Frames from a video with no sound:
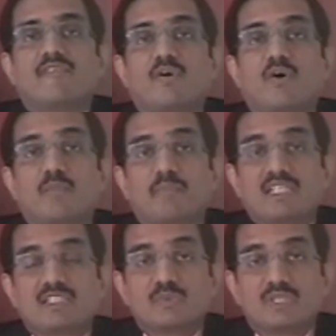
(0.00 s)
or
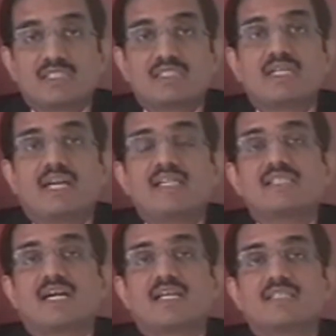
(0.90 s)
patients with
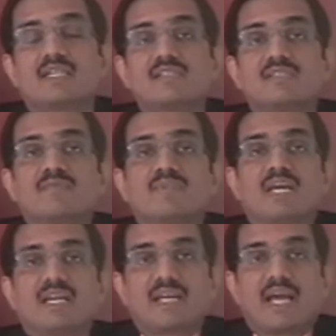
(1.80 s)
dense adhesions,
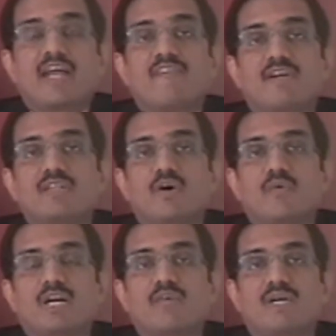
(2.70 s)
it can affect the
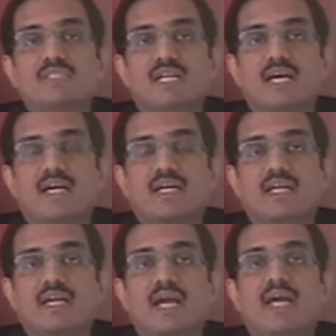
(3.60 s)
ovarian
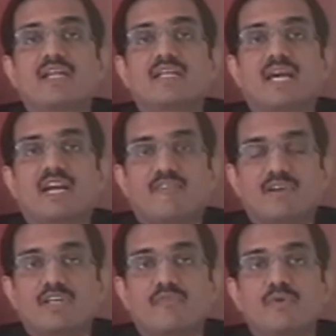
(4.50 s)
vascularity and it can
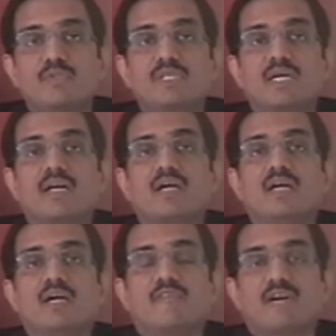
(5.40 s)
affect the future
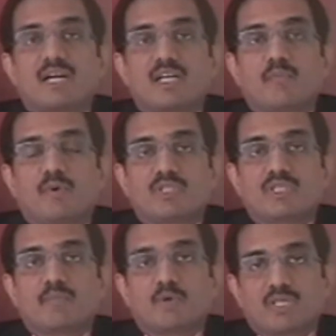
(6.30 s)
fertility
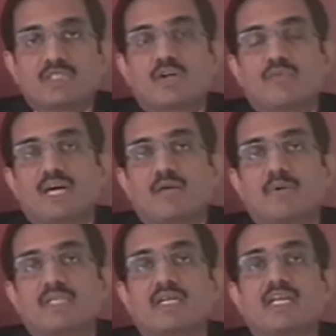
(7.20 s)
potential of that
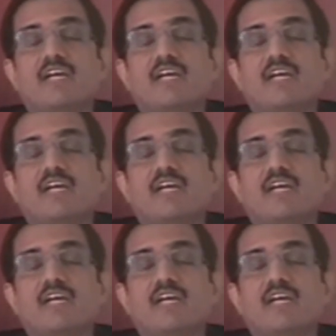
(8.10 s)
patient.